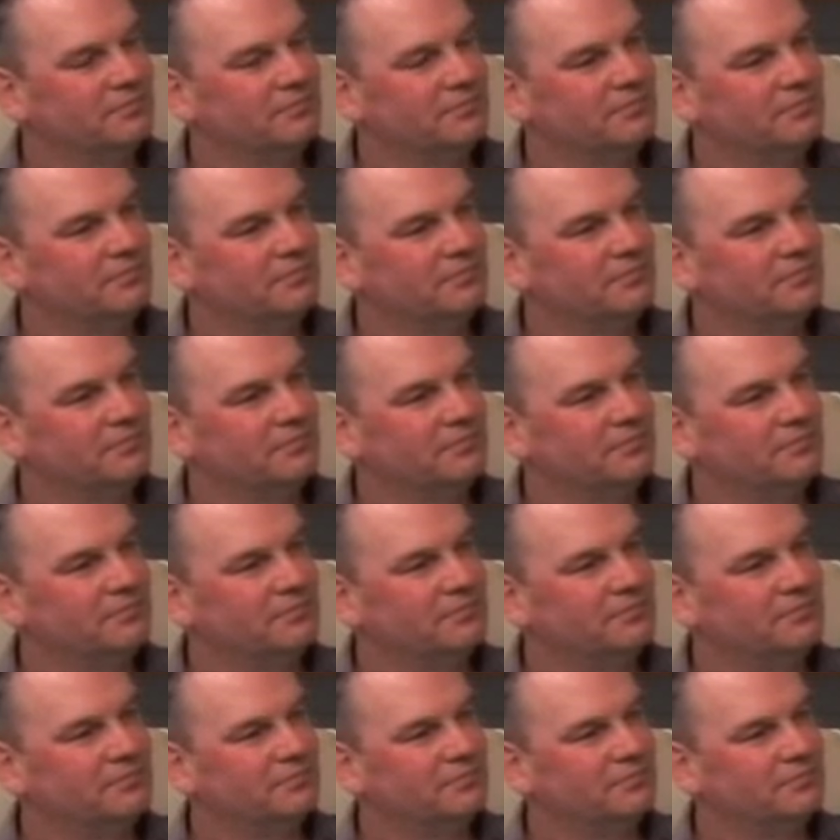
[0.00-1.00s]

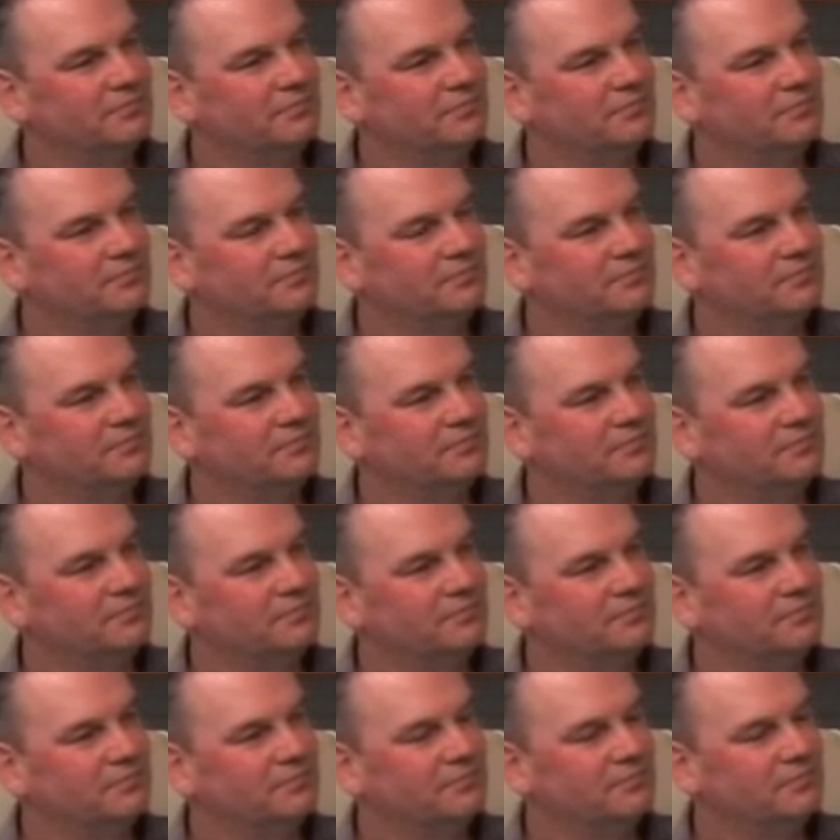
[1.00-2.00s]

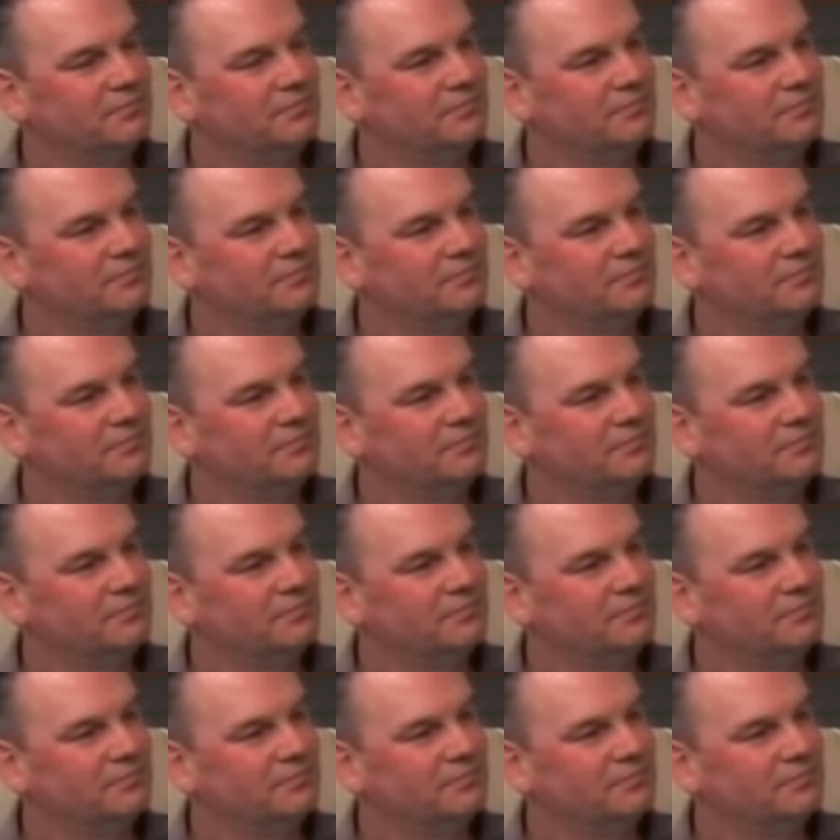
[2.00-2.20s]
(not speaking)